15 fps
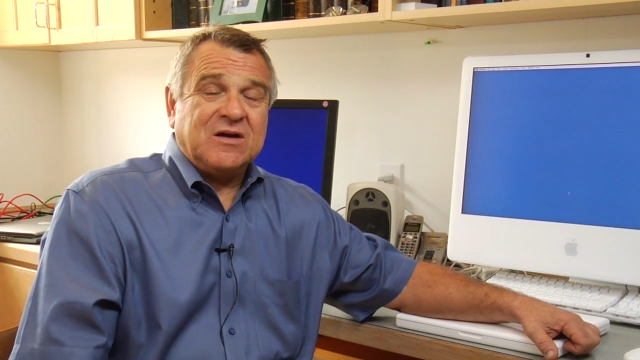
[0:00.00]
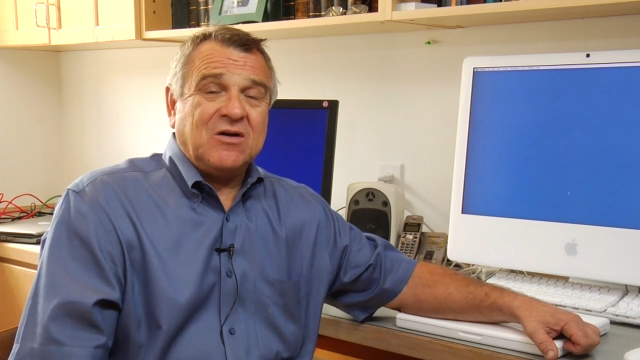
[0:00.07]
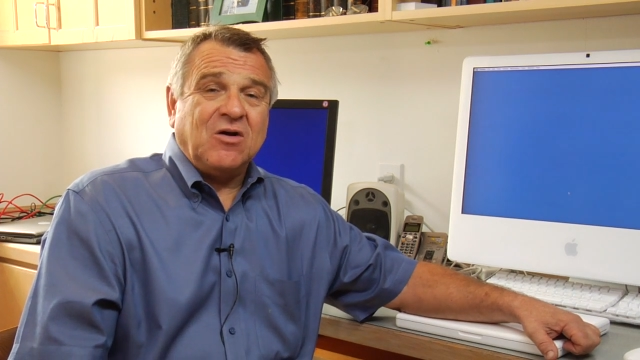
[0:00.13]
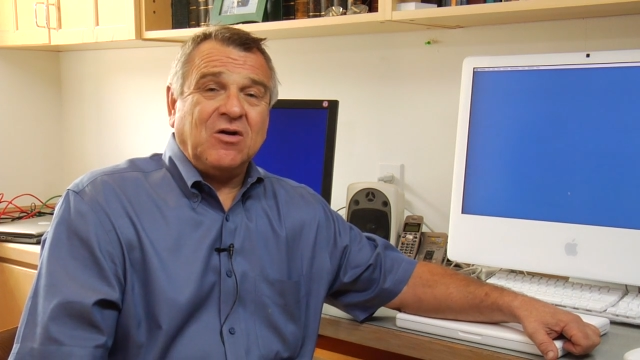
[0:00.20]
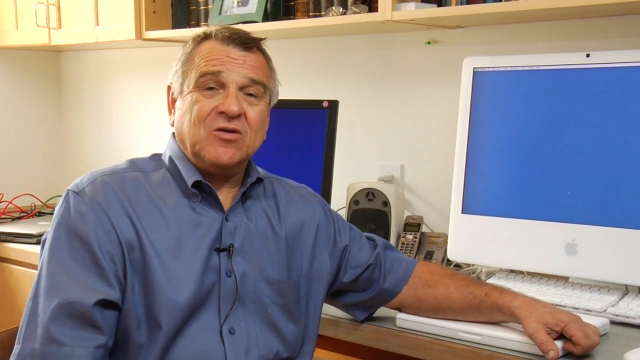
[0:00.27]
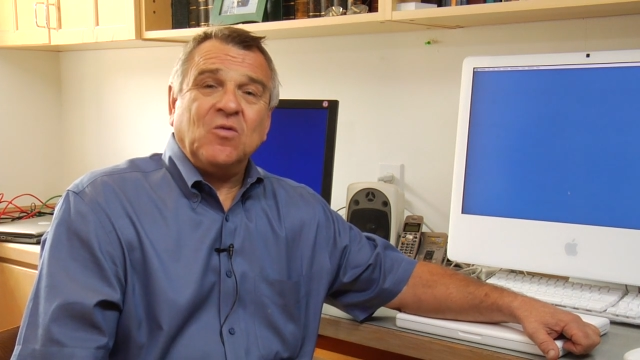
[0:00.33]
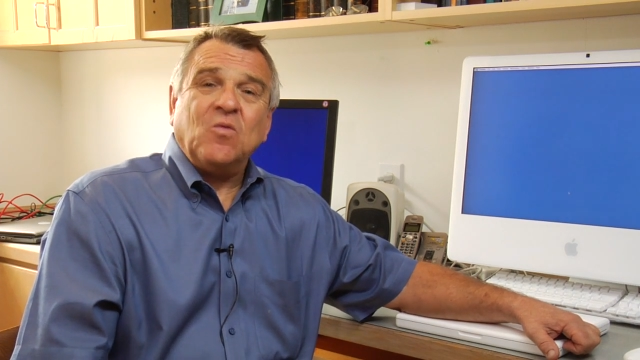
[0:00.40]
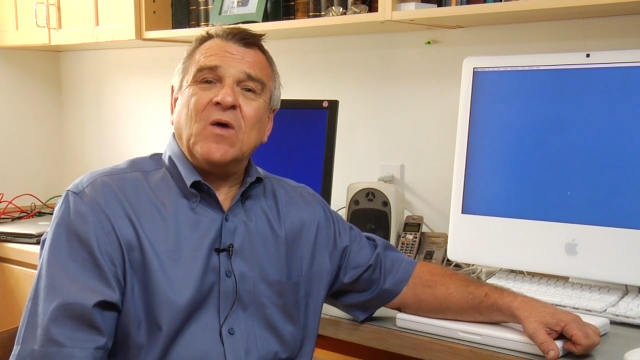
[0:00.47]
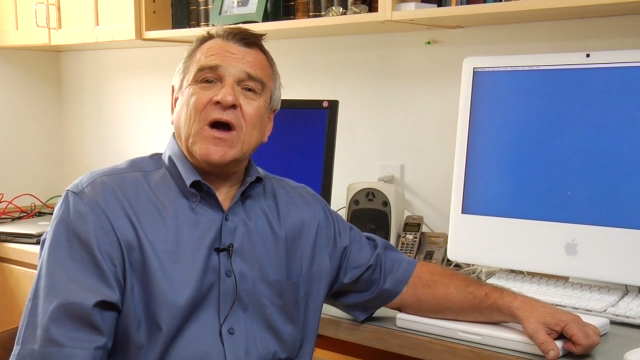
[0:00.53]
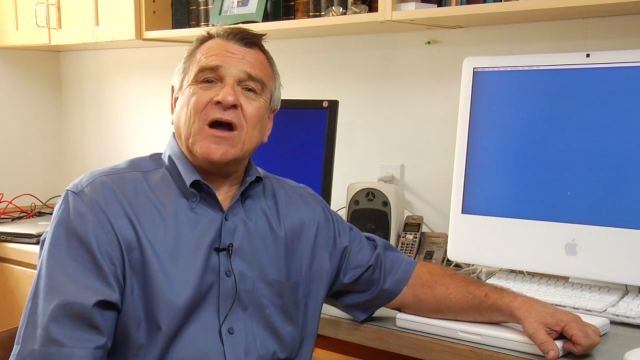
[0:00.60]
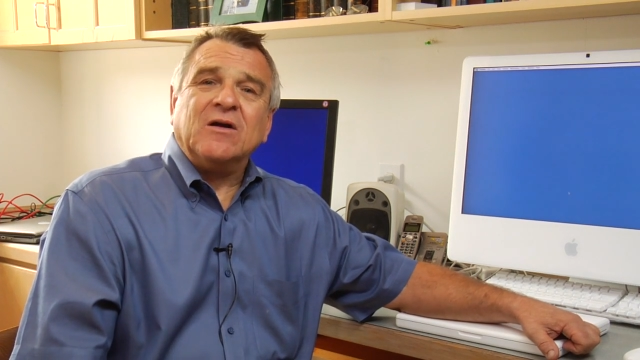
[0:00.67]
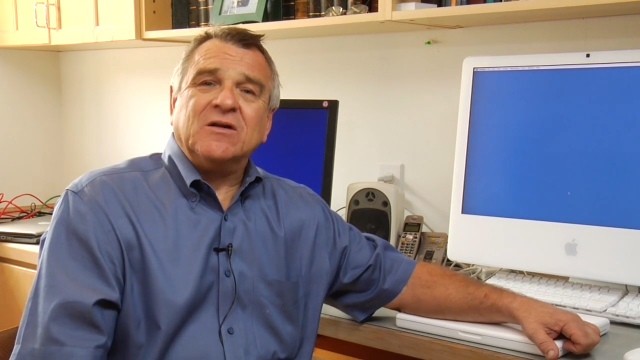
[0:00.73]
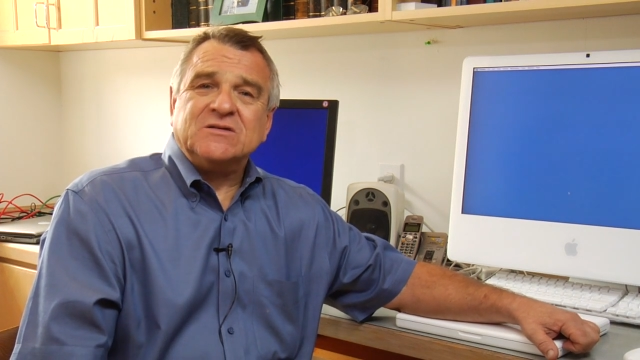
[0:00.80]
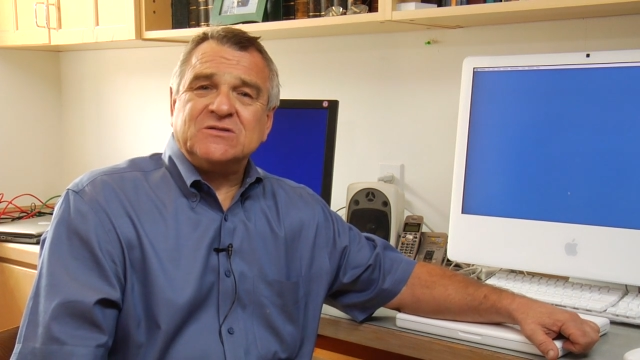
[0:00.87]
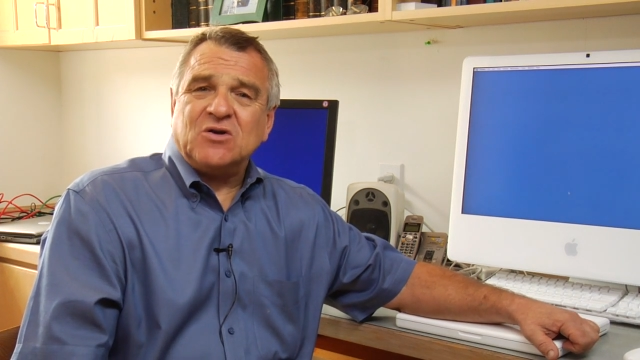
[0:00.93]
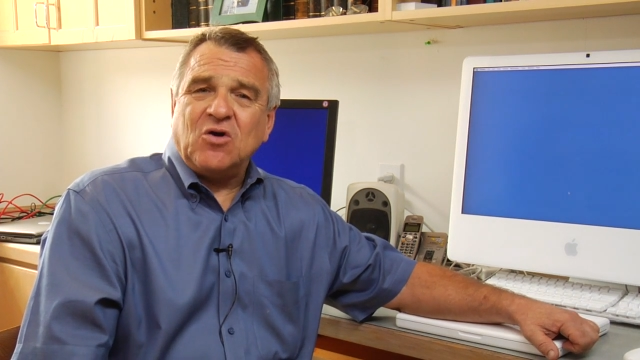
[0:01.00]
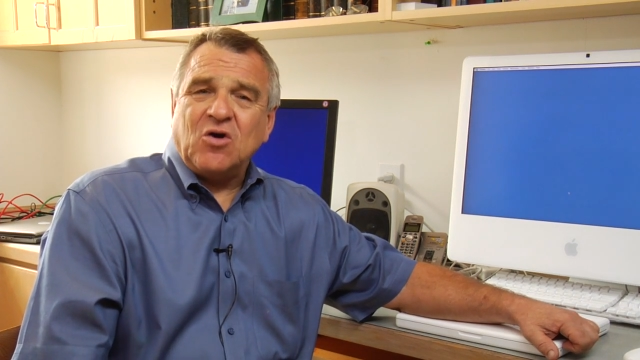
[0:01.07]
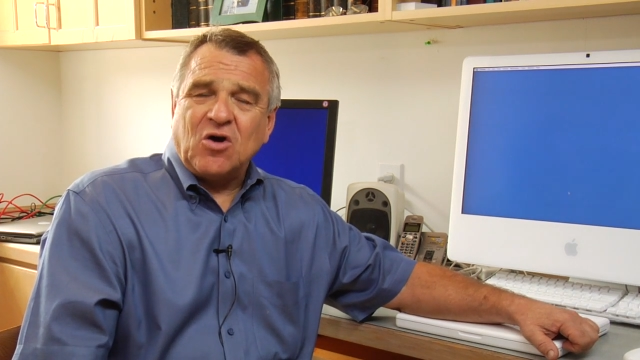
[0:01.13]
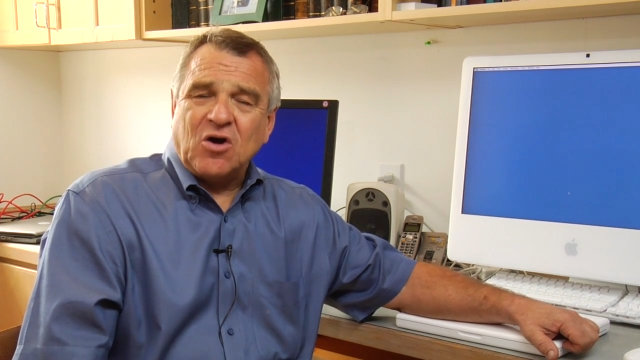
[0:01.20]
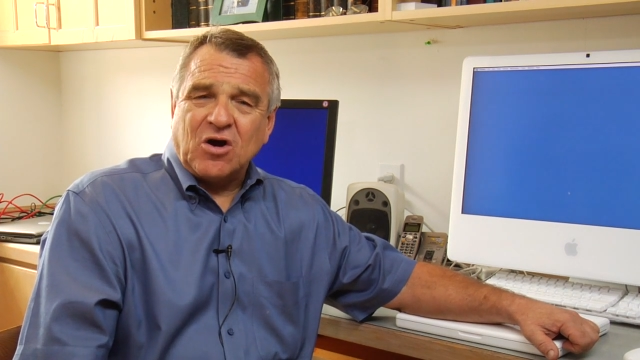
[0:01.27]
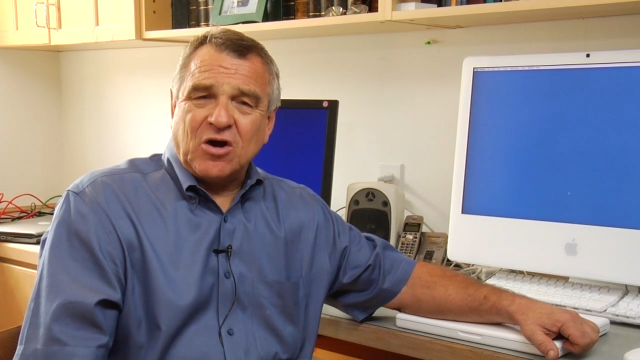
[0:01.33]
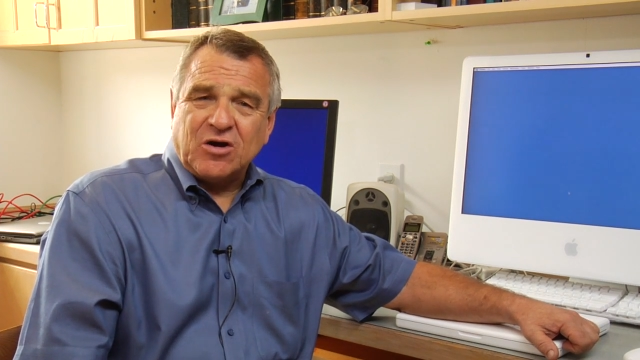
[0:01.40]
called a wireless
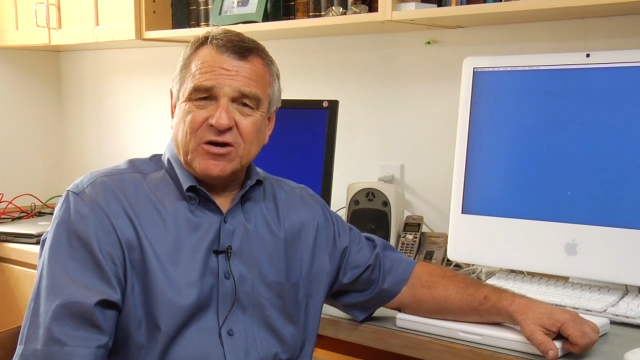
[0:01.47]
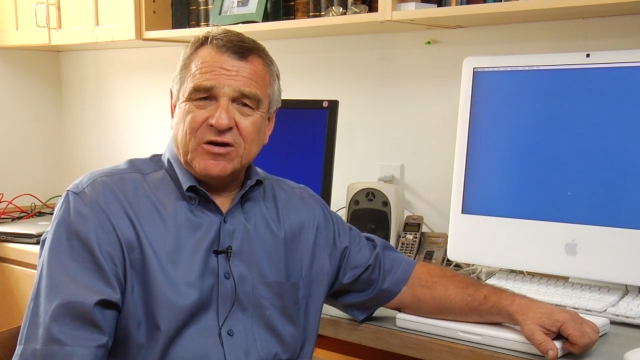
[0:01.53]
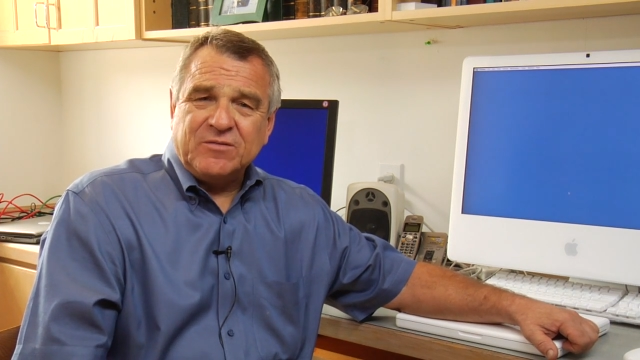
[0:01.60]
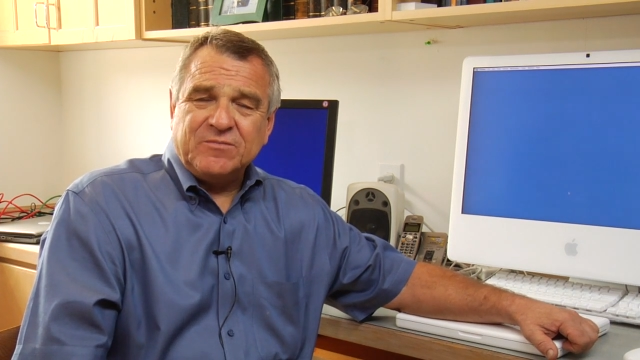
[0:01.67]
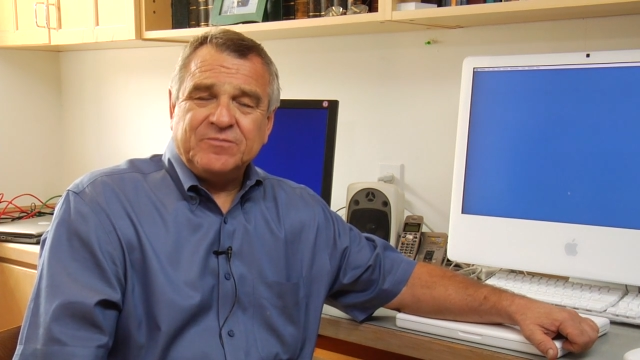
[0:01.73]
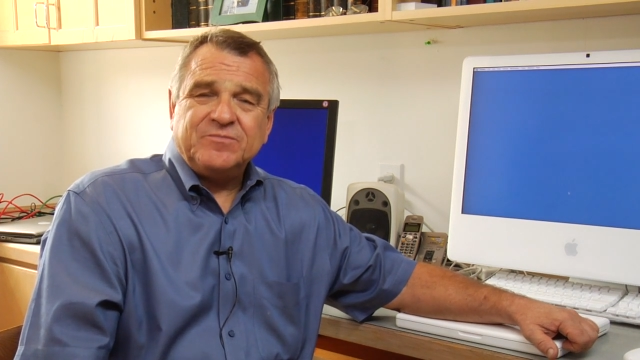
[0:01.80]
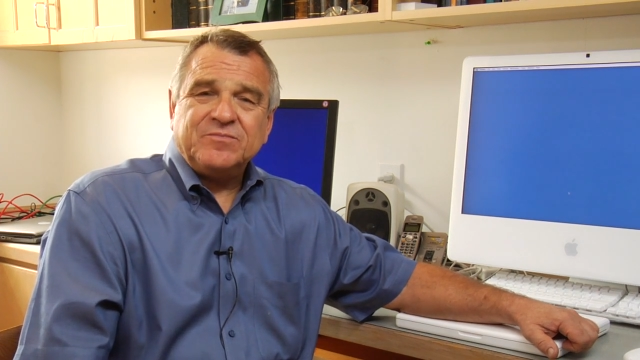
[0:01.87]
card,